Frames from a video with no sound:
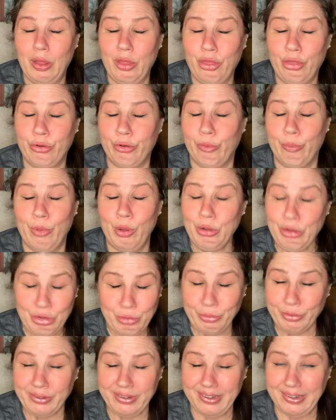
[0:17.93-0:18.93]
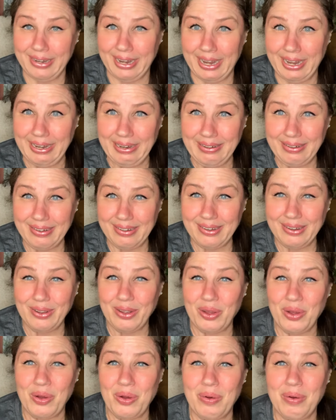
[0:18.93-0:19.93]
through multiple states to
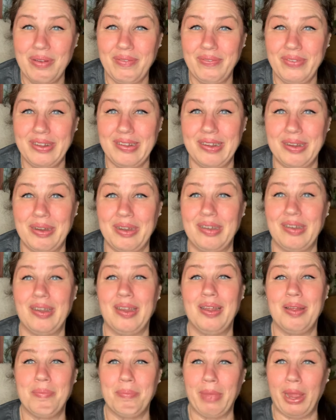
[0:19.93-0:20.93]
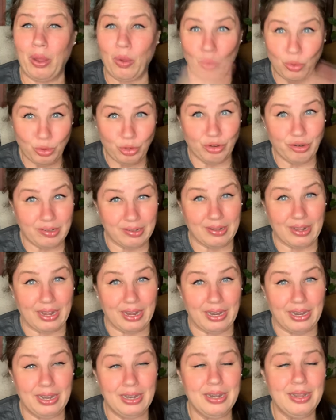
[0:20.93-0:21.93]
go visit my older
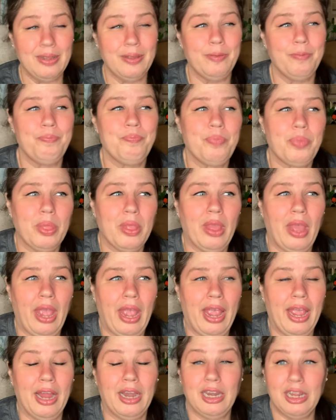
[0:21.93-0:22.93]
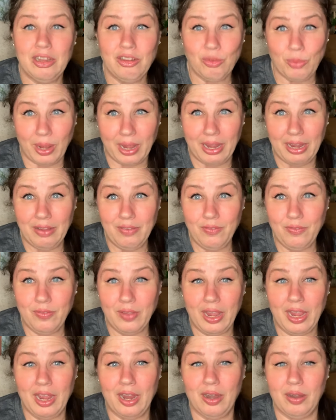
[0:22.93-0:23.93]
son and his wife,
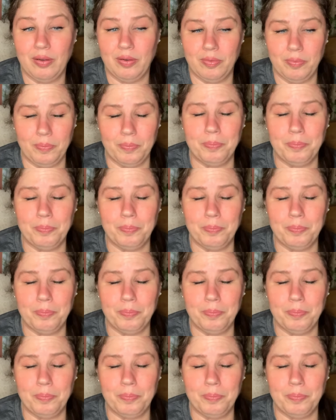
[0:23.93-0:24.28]
and